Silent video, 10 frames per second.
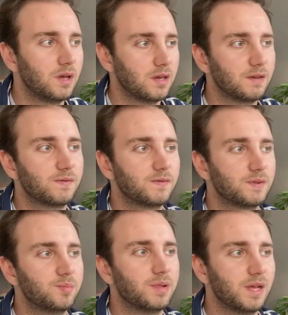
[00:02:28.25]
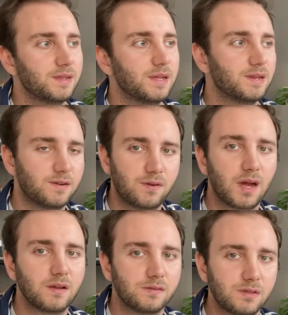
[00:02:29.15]
if the plant that
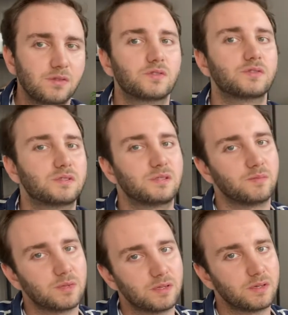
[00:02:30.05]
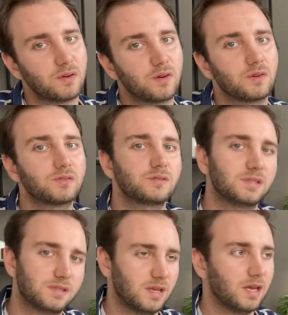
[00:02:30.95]
arrives looks similar or the
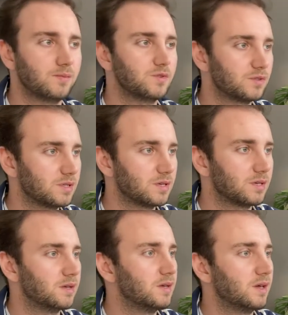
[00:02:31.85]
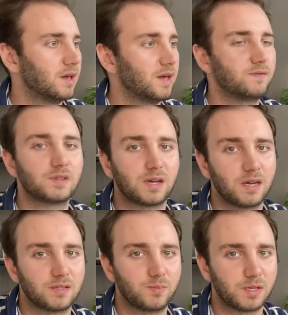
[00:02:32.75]
same to the
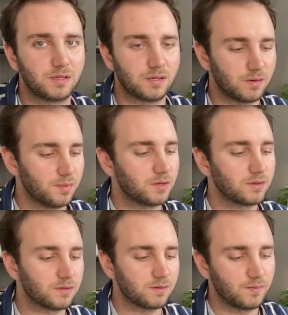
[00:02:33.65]
advertised picture, because